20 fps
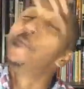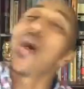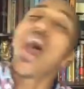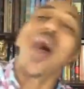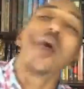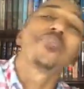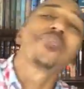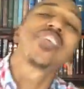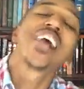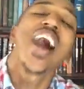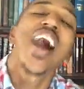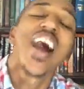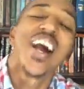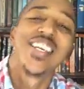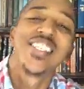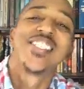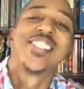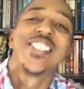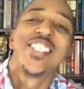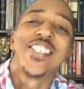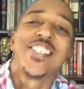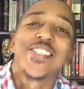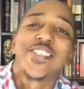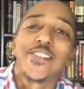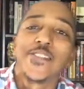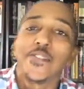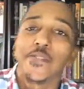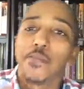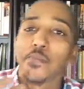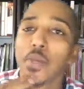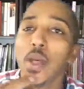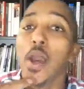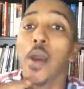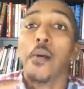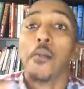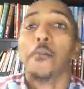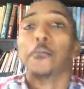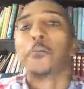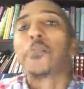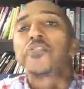baptized Jesus.
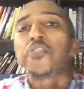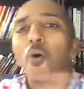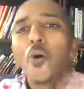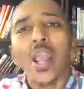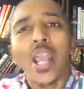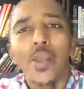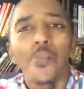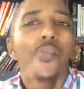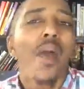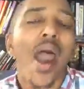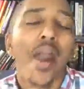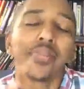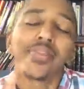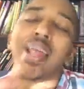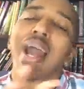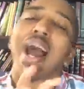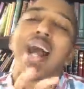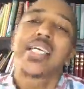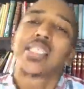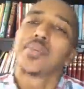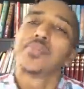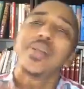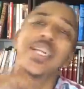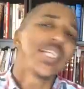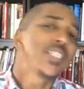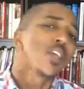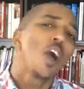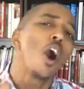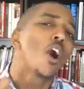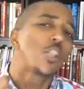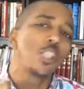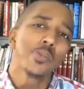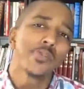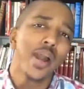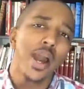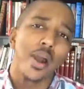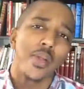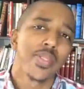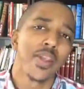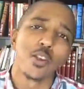Before he baptized him, he talked
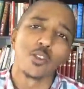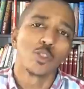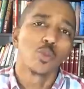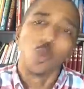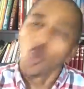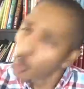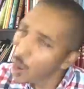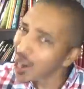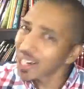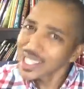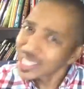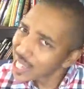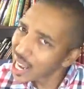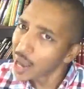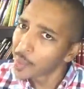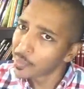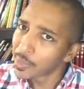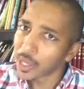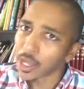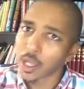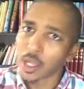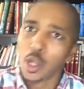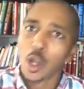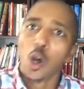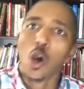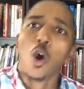about there's one coming